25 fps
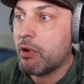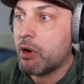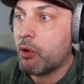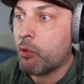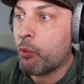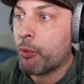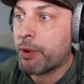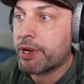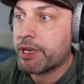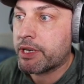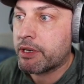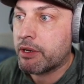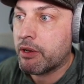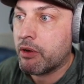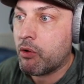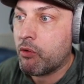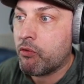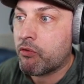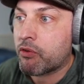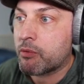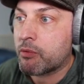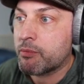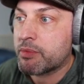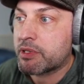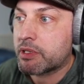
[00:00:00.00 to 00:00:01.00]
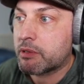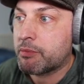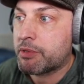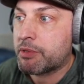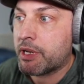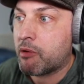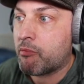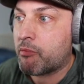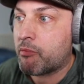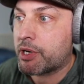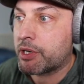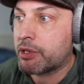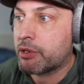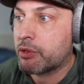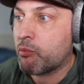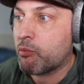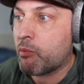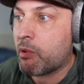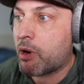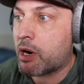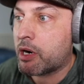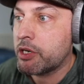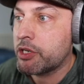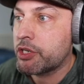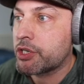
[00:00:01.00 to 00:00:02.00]
window from September to
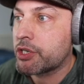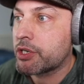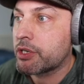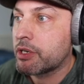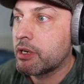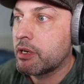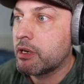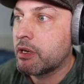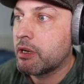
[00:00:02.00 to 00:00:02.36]
March.